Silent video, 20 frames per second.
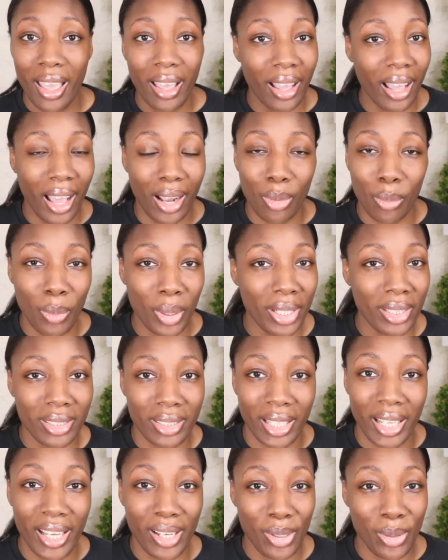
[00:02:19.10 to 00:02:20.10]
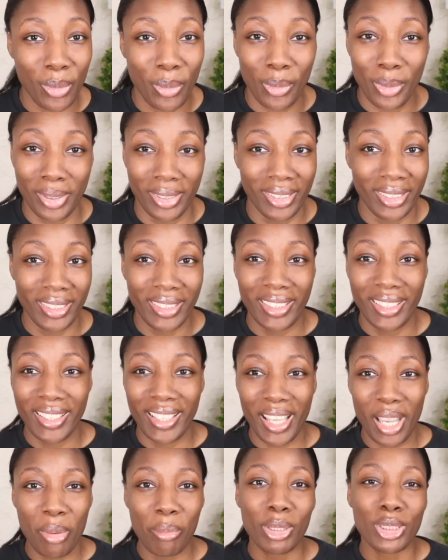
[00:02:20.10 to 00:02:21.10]
I don't want it to hear on the
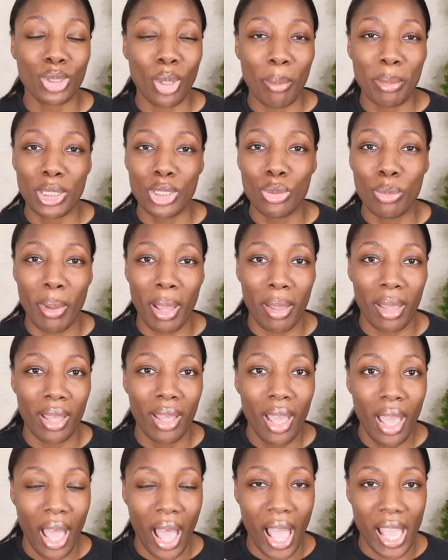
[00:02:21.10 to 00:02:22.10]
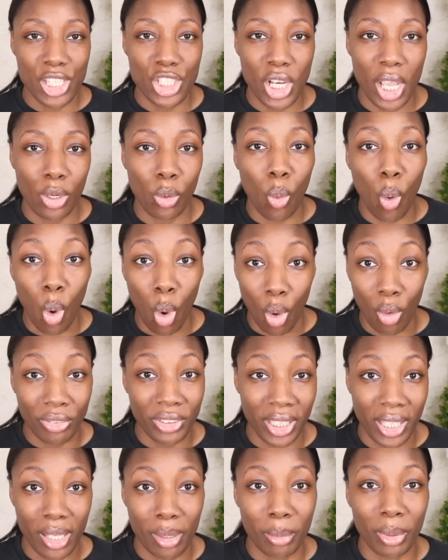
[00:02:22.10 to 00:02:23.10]
camera, so I'm gonna do my eyeshadow off
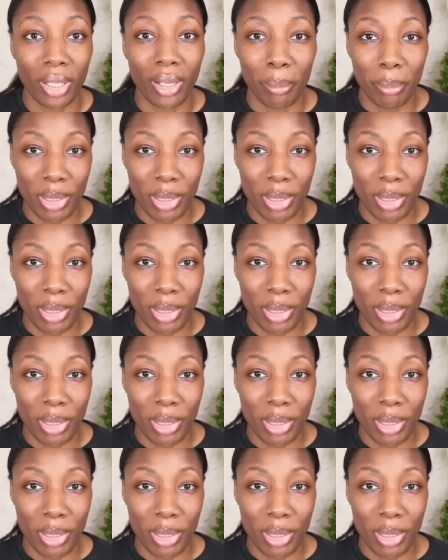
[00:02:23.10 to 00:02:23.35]
the camera.